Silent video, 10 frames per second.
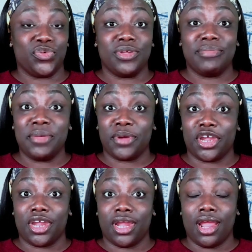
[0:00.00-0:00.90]

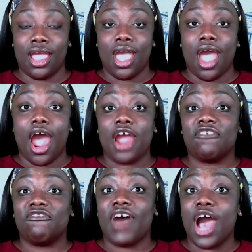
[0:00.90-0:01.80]
Remember,
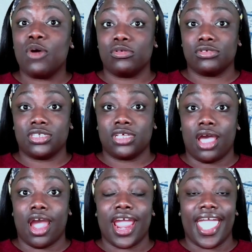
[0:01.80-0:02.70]
our vowels
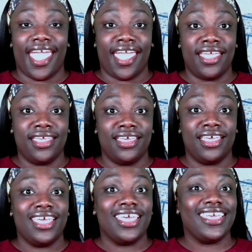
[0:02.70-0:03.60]
are A,
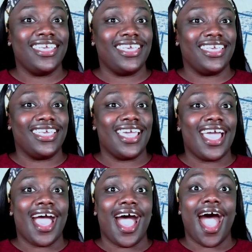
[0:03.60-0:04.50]
E,
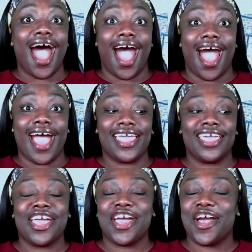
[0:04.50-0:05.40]

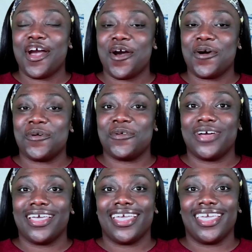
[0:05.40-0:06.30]
I,
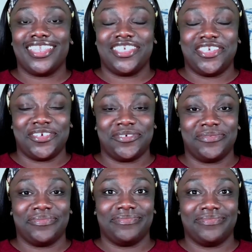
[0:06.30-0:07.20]
O, and
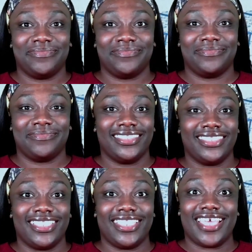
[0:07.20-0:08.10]
U.
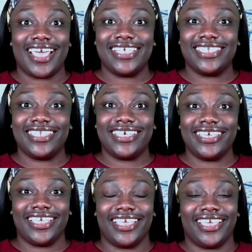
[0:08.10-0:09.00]
Nice
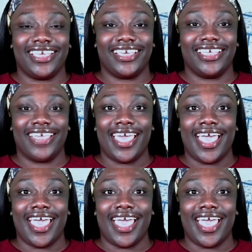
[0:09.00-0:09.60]
looking.